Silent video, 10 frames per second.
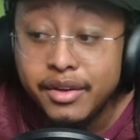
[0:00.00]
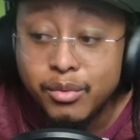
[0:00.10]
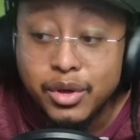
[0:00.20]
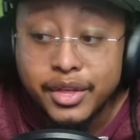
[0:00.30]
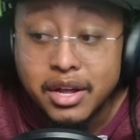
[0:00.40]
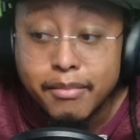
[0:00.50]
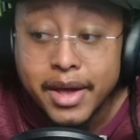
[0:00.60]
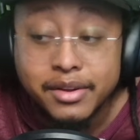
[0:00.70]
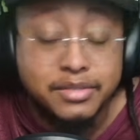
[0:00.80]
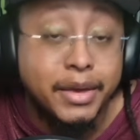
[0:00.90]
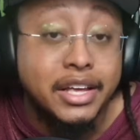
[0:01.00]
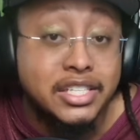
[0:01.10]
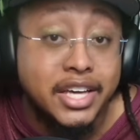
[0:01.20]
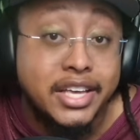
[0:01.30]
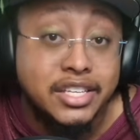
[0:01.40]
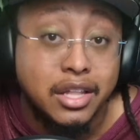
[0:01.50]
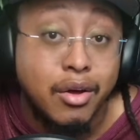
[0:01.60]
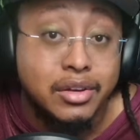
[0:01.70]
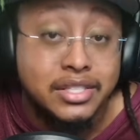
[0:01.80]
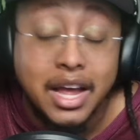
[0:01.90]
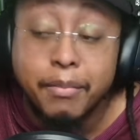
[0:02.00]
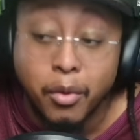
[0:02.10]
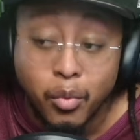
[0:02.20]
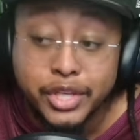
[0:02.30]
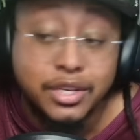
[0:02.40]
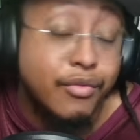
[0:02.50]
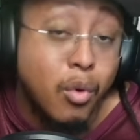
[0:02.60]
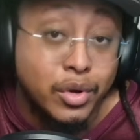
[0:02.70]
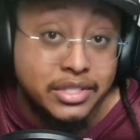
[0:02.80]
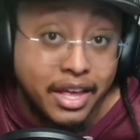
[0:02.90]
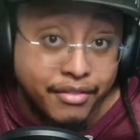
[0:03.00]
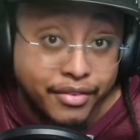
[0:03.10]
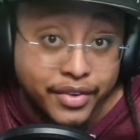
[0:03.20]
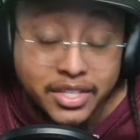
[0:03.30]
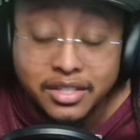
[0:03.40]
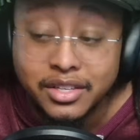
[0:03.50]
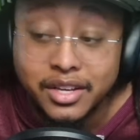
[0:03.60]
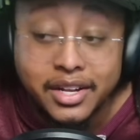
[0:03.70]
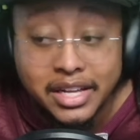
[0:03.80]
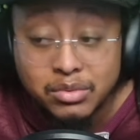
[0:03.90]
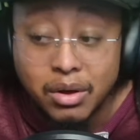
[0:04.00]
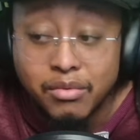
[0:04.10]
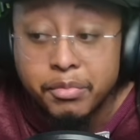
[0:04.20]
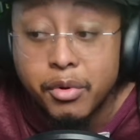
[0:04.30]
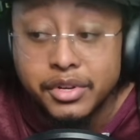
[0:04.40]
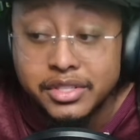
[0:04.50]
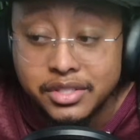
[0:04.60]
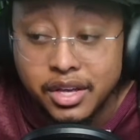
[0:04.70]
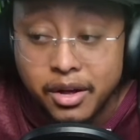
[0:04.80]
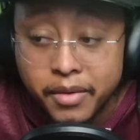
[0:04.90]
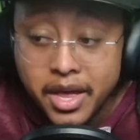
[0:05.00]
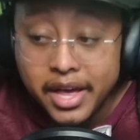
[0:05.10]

will the Commanders make a change at long snapper, which of course they've officially done. That's why I'm reporting this to y'all.